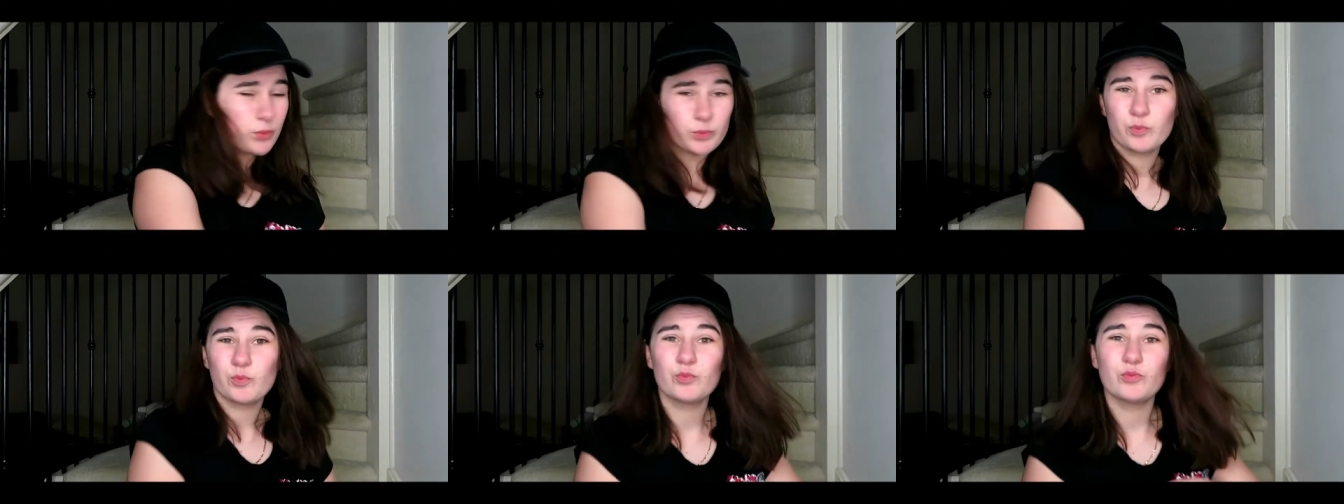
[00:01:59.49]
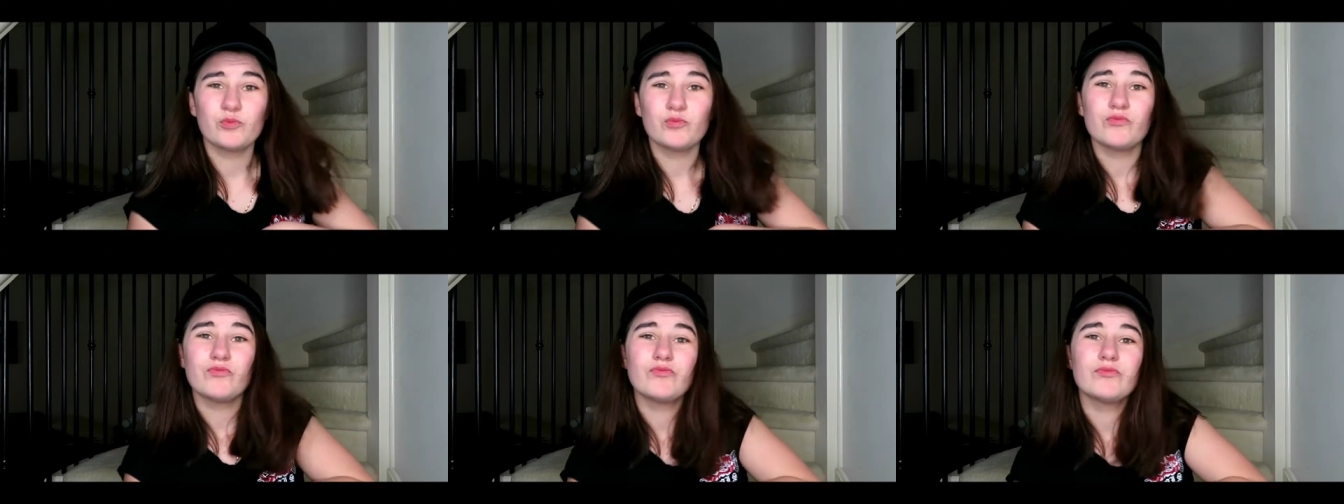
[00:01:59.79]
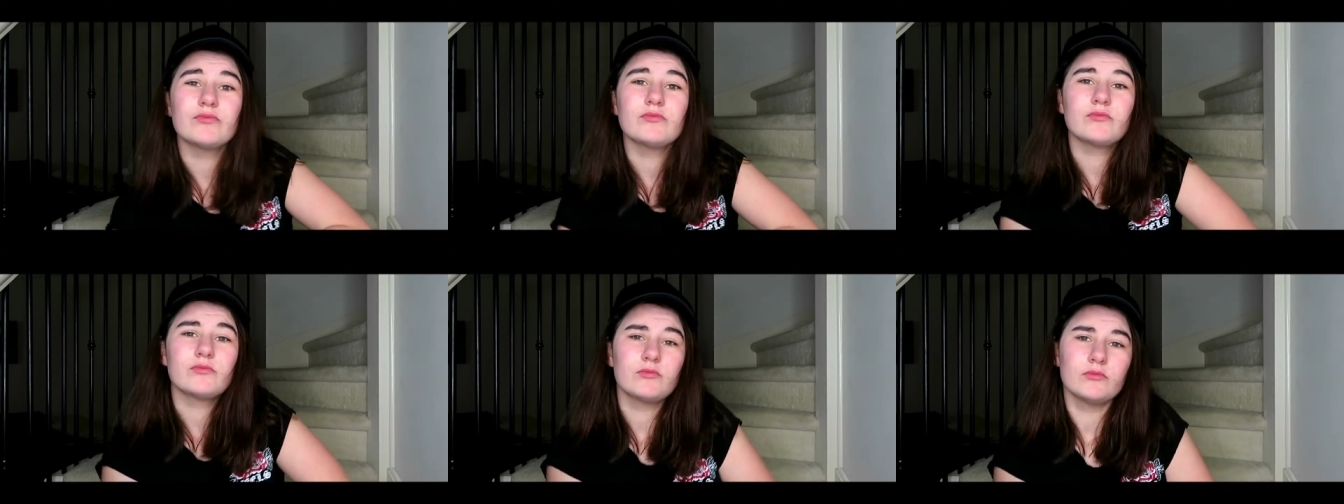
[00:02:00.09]
now.
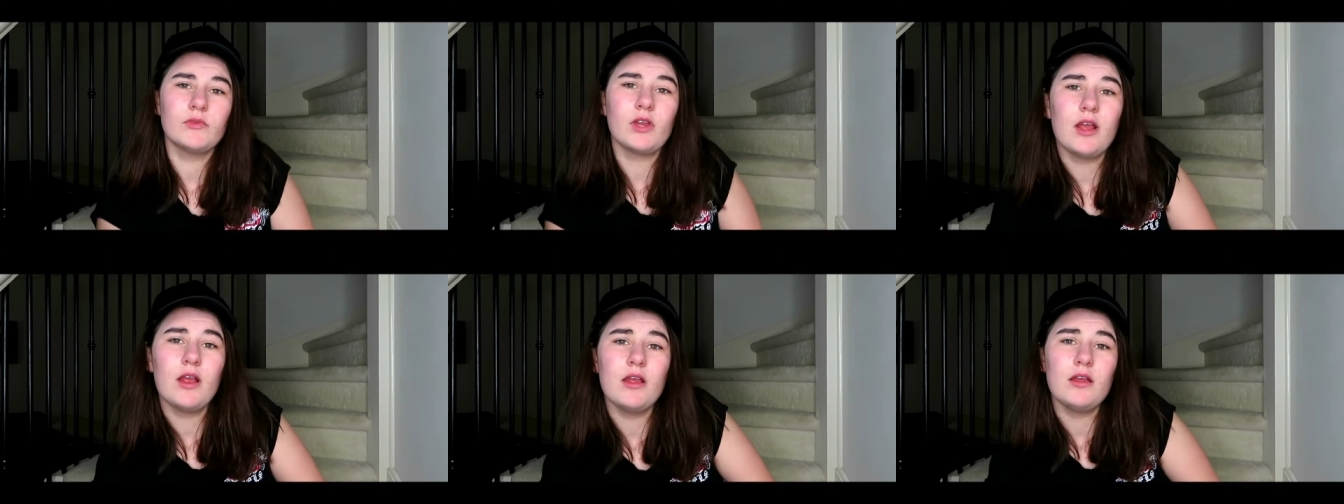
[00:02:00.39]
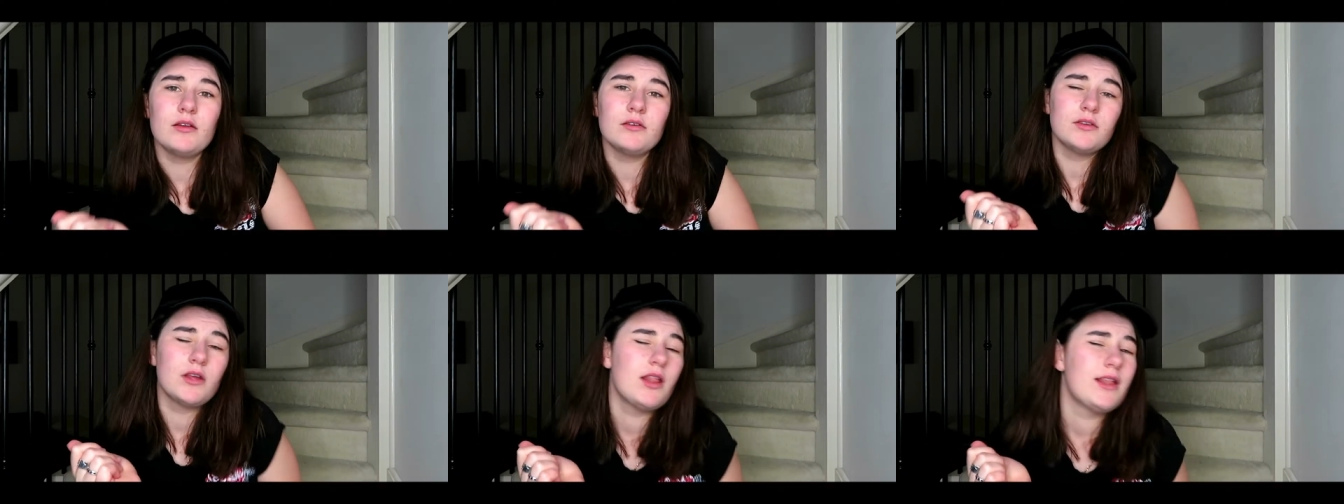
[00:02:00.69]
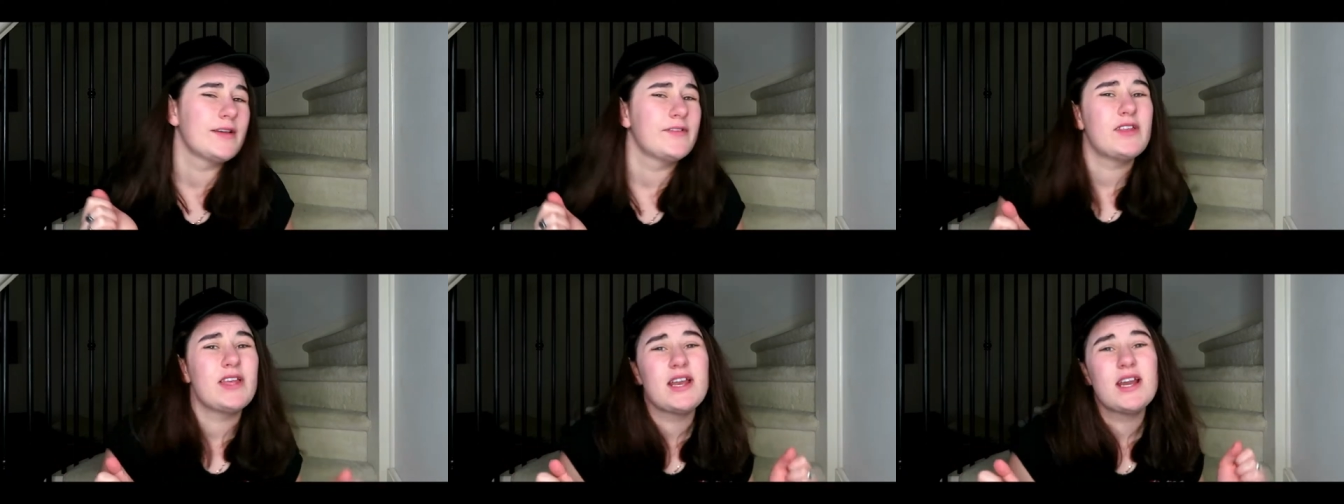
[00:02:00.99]

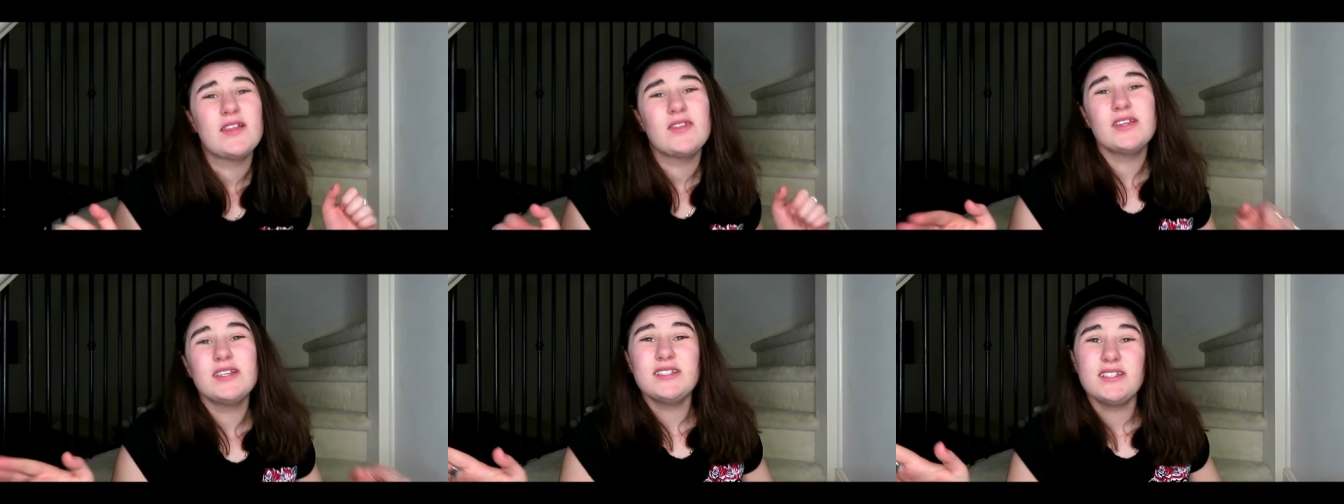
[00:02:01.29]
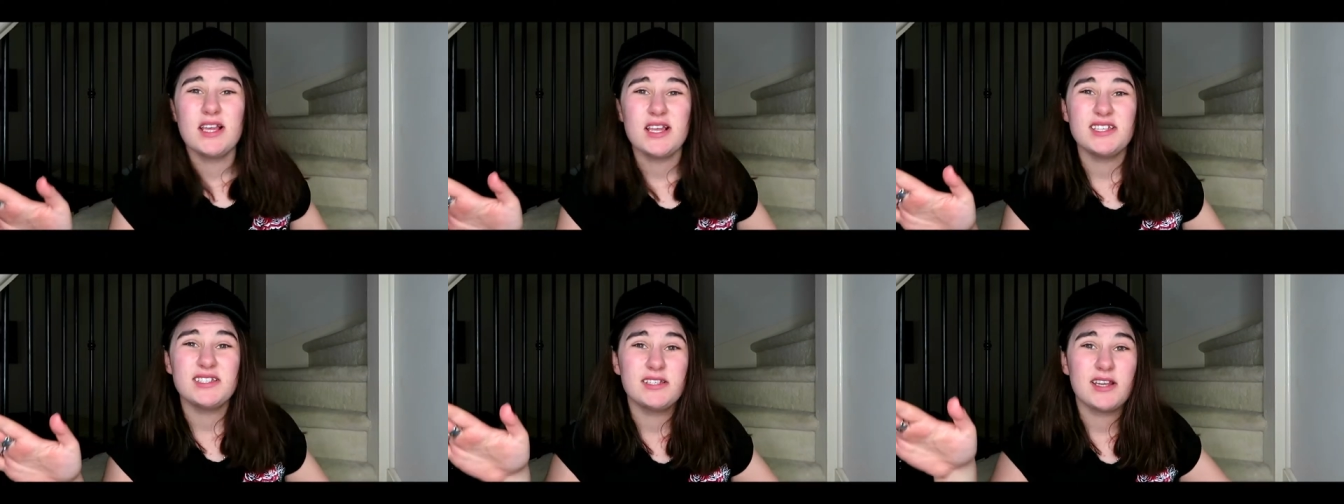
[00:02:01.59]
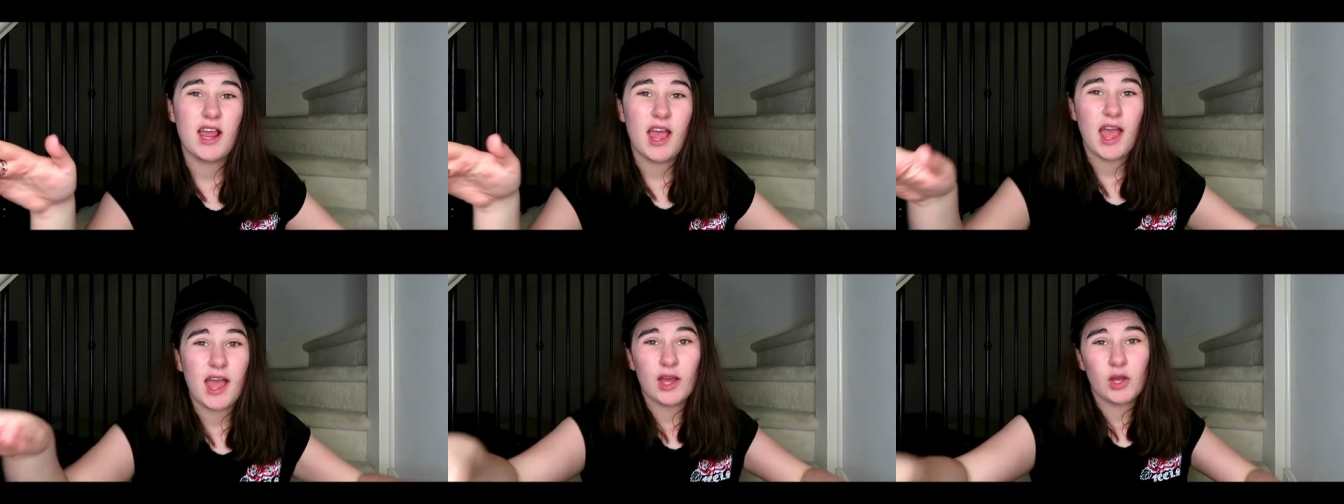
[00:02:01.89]
Leave it in the
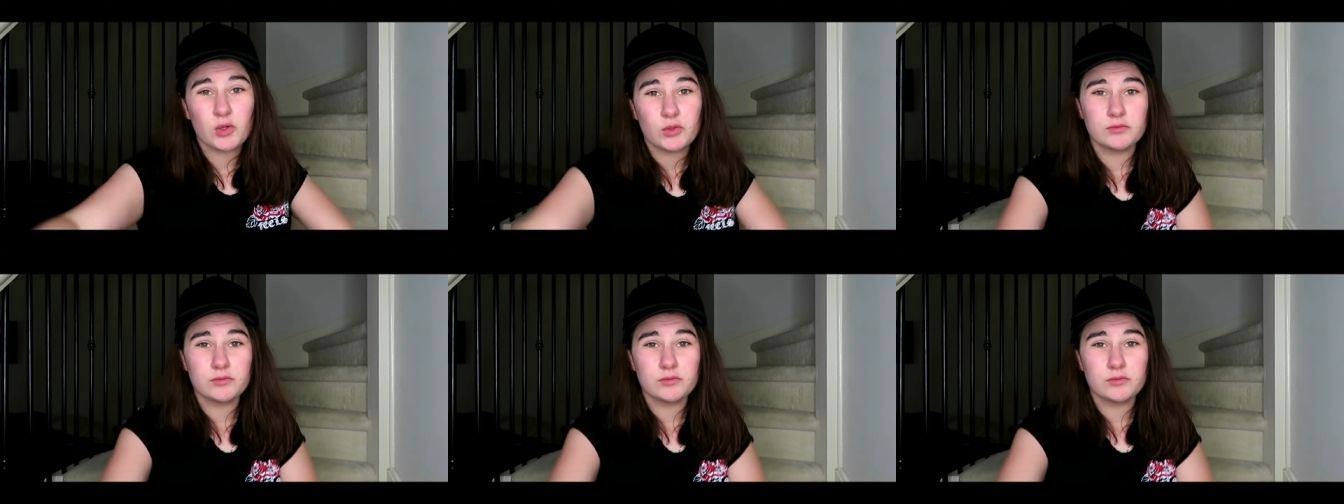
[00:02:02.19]
dust